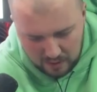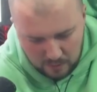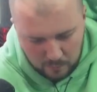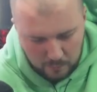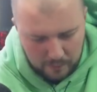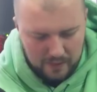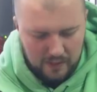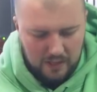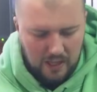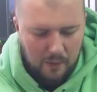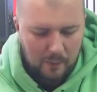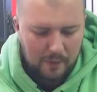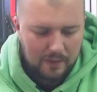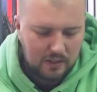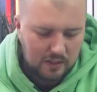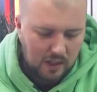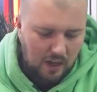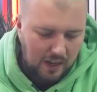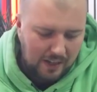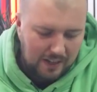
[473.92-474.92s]
We're going to go
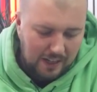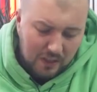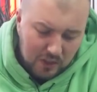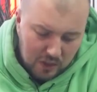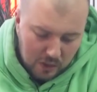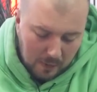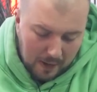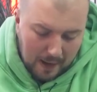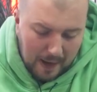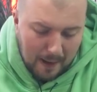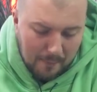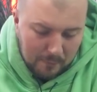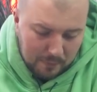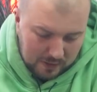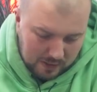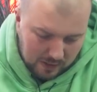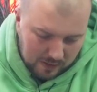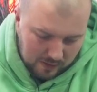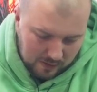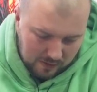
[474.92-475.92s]
inside and do
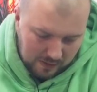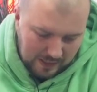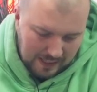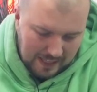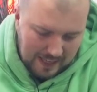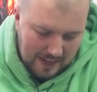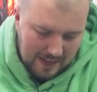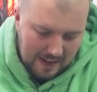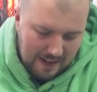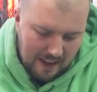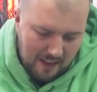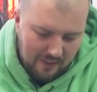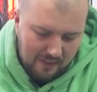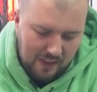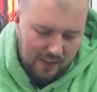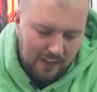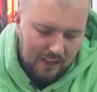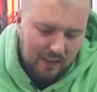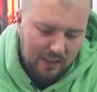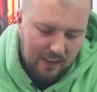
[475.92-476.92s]
absolutely
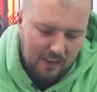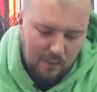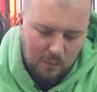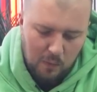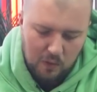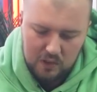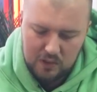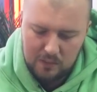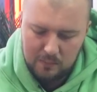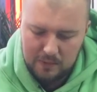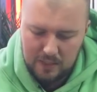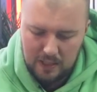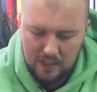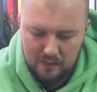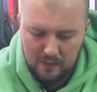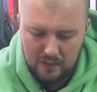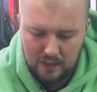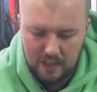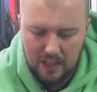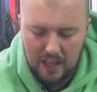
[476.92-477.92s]
nothing, watch some
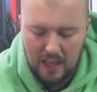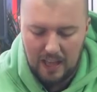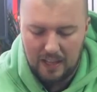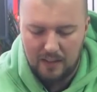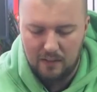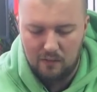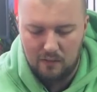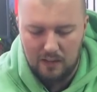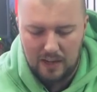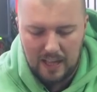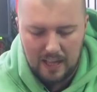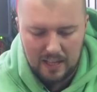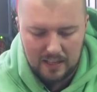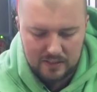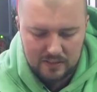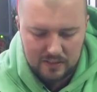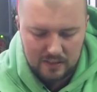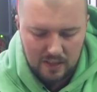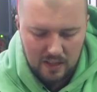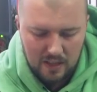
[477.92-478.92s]
TV and
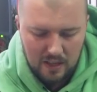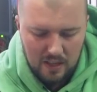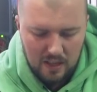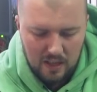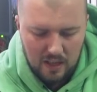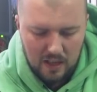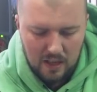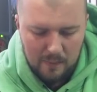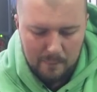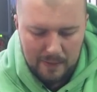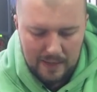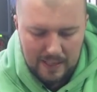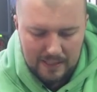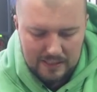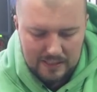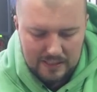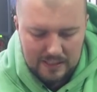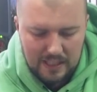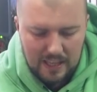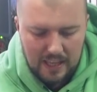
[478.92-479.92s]
relax. But
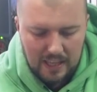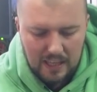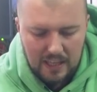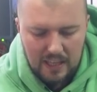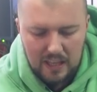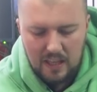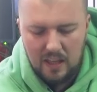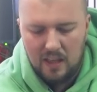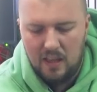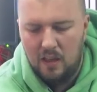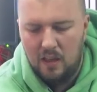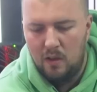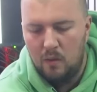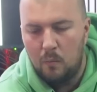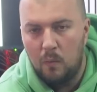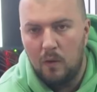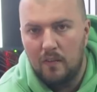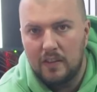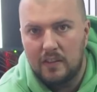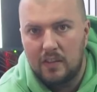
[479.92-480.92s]
let's see
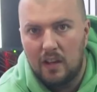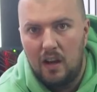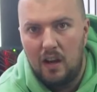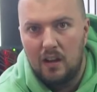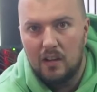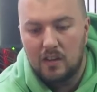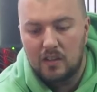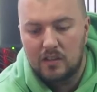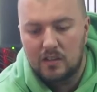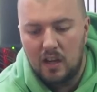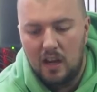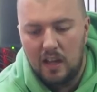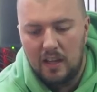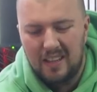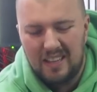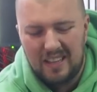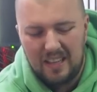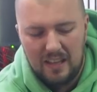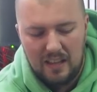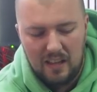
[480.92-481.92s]
what the dart looks
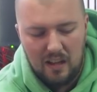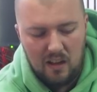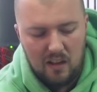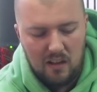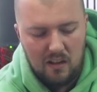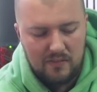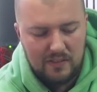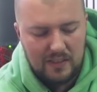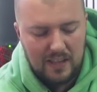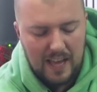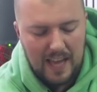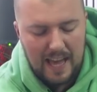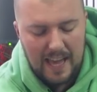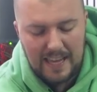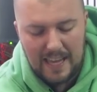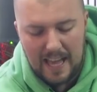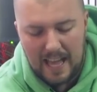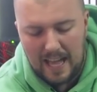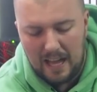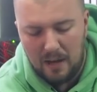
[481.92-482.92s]
like after
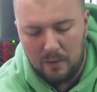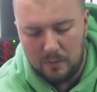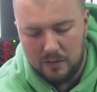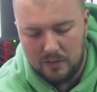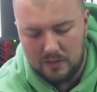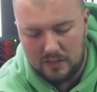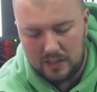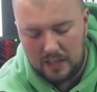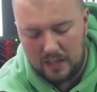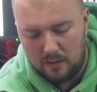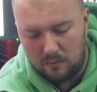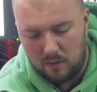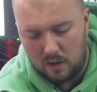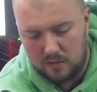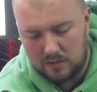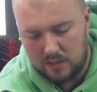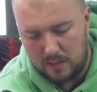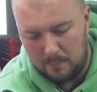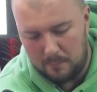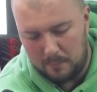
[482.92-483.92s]
8 hours in a
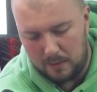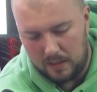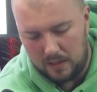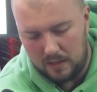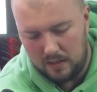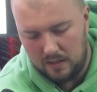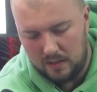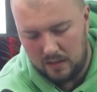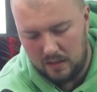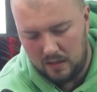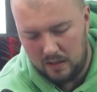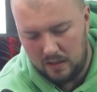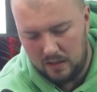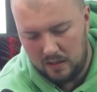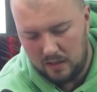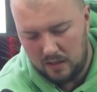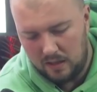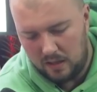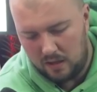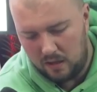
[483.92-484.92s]
rock tumbler.
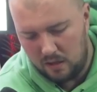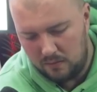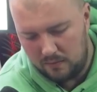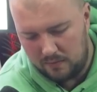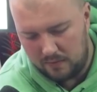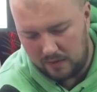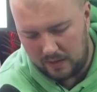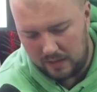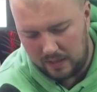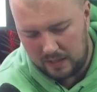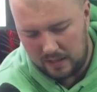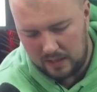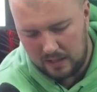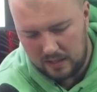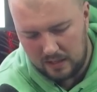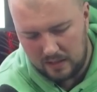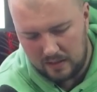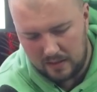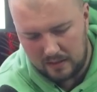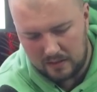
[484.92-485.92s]
Hopefully
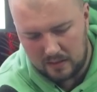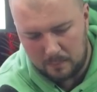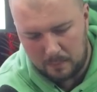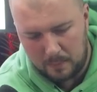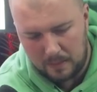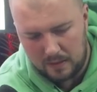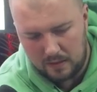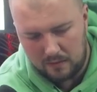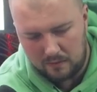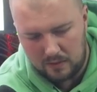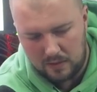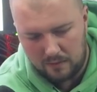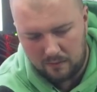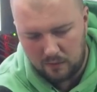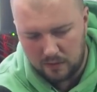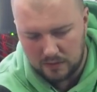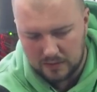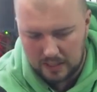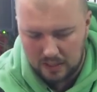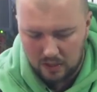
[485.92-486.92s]
there's a bit of
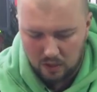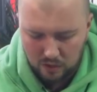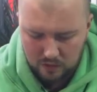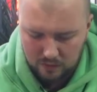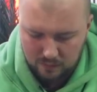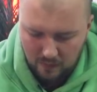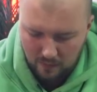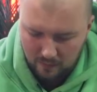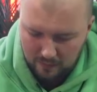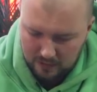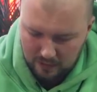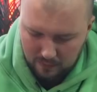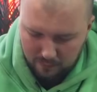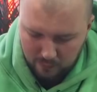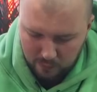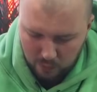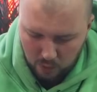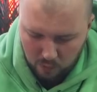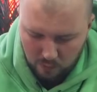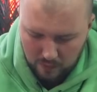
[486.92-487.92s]
difference. It looks very
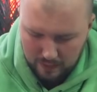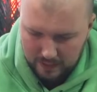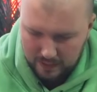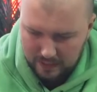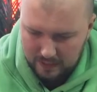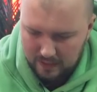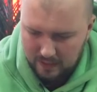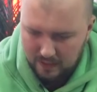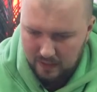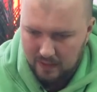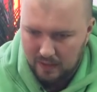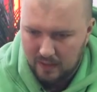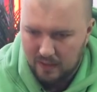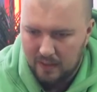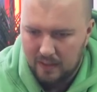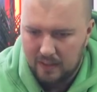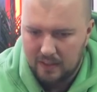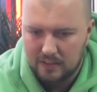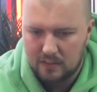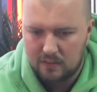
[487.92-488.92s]
different already.
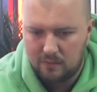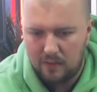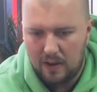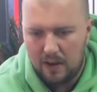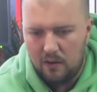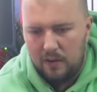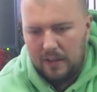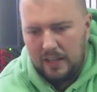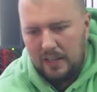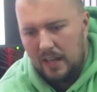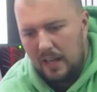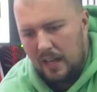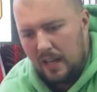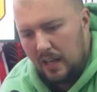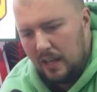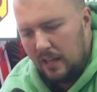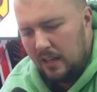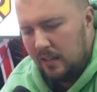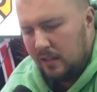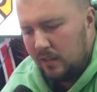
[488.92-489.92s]
It's very
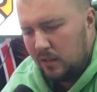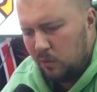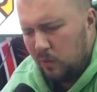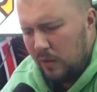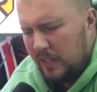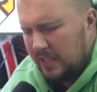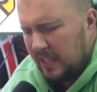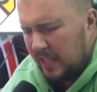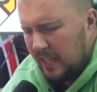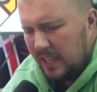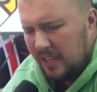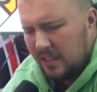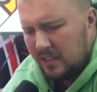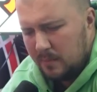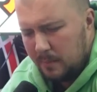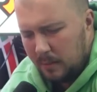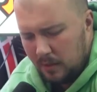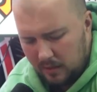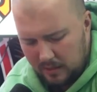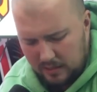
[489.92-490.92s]
gritty,
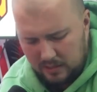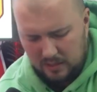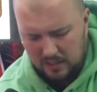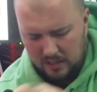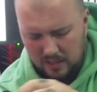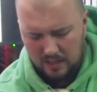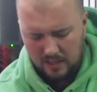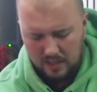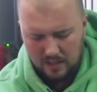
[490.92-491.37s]
to be honest.